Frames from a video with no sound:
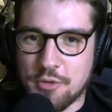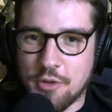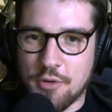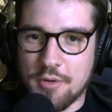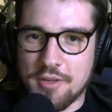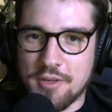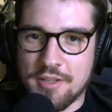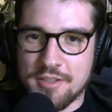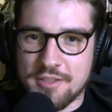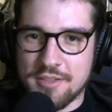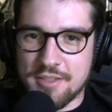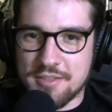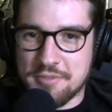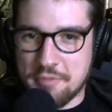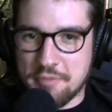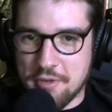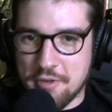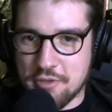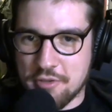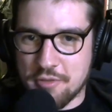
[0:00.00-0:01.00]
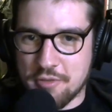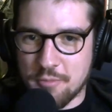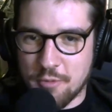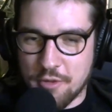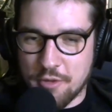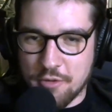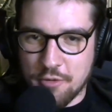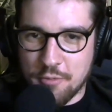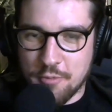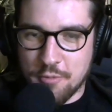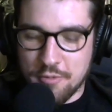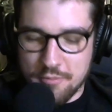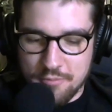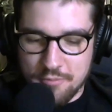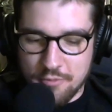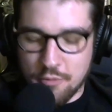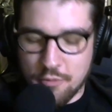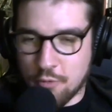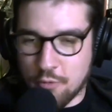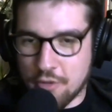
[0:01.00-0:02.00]
know, this region where
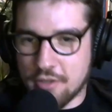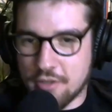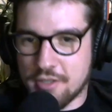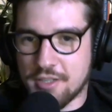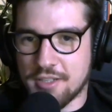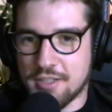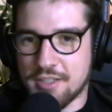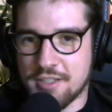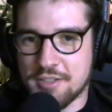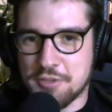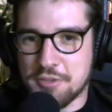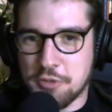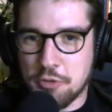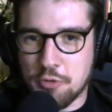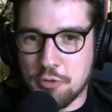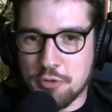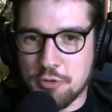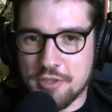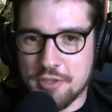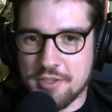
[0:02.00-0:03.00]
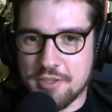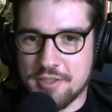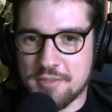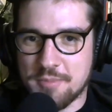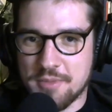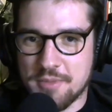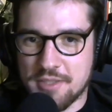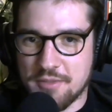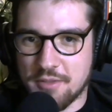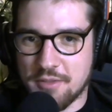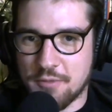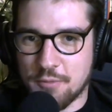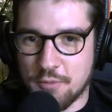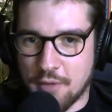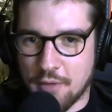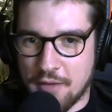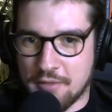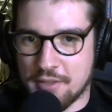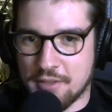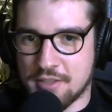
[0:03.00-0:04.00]
you work is usually specific
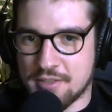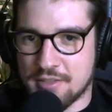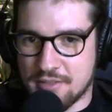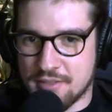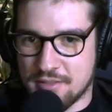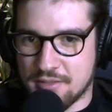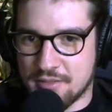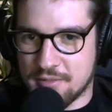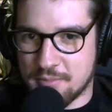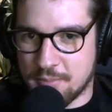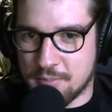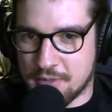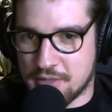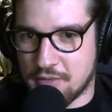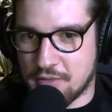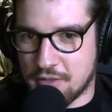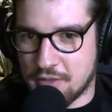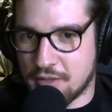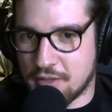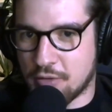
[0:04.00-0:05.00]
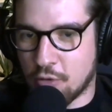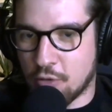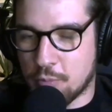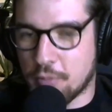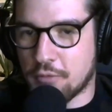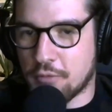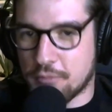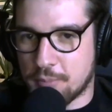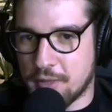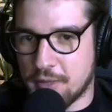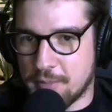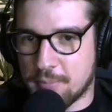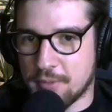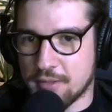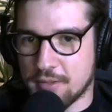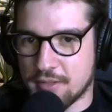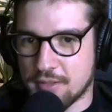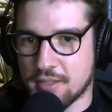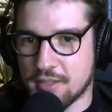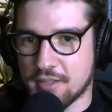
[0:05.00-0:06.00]
to having this specific group of
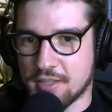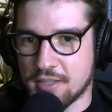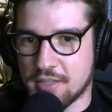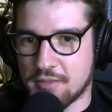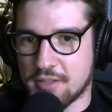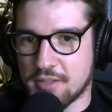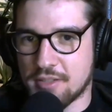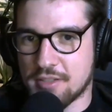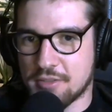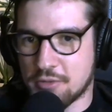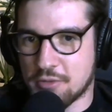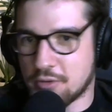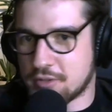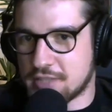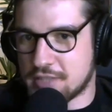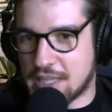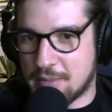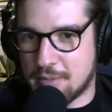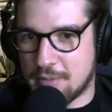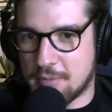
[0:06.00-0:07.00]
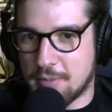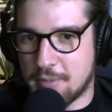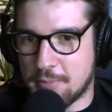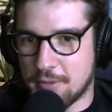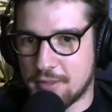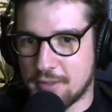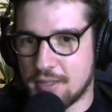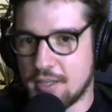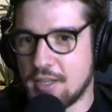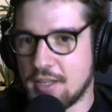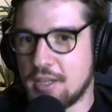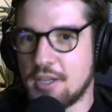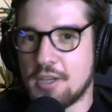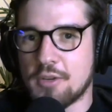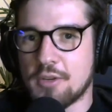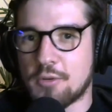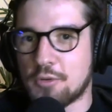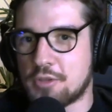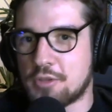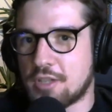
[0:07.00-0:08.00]
people there living. It's called Sami people.
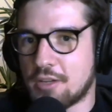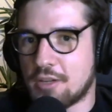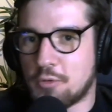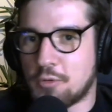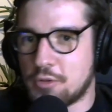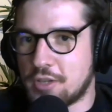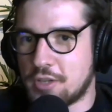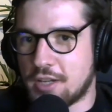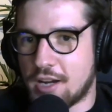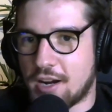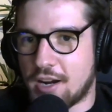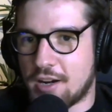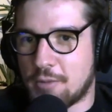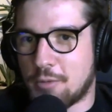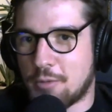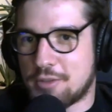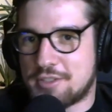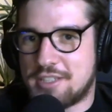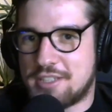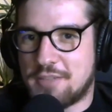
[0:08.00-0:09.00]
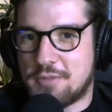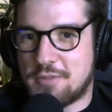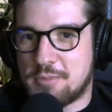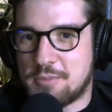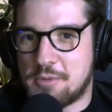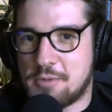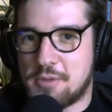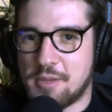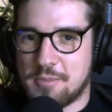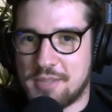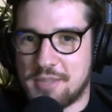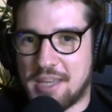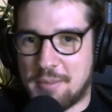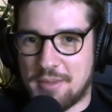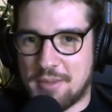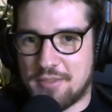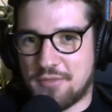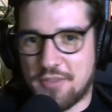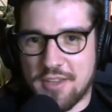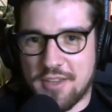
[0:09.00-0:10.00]
Could you tell who they are and what's the difference between
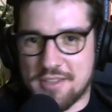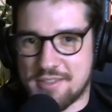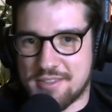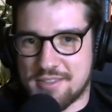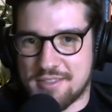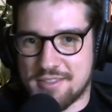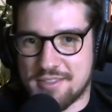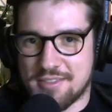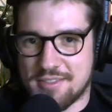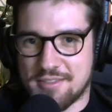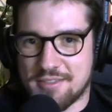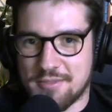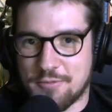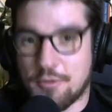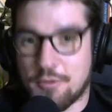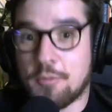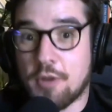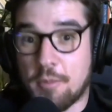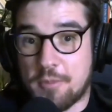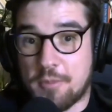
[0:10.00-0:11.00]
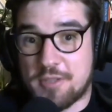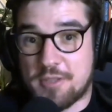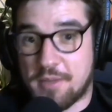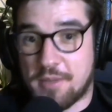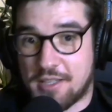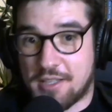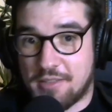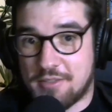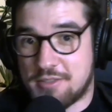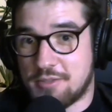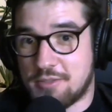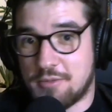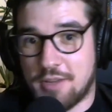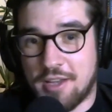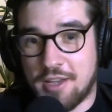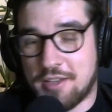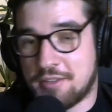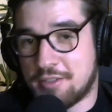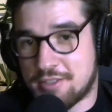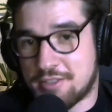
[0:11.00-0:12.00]
them and Finns from your perspective? So
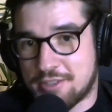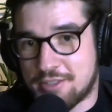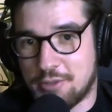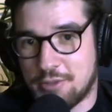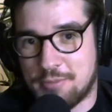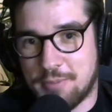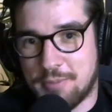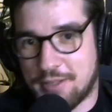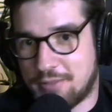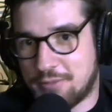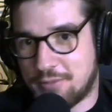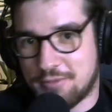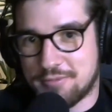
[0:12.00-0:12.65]
I understood, but